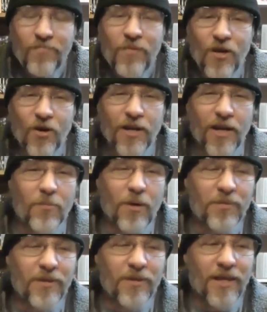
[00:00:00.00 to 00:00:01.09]
Oh yeah, I'm
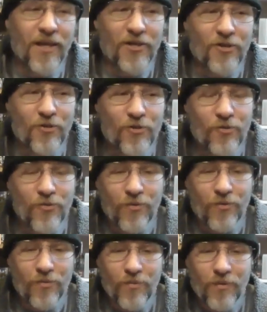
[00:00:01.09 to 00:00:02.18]
up to date on Juju
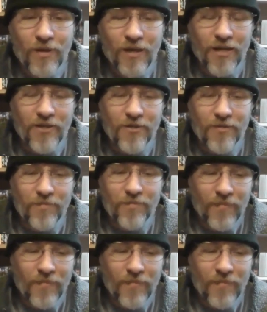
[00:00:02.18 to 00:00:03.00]
Kaisen.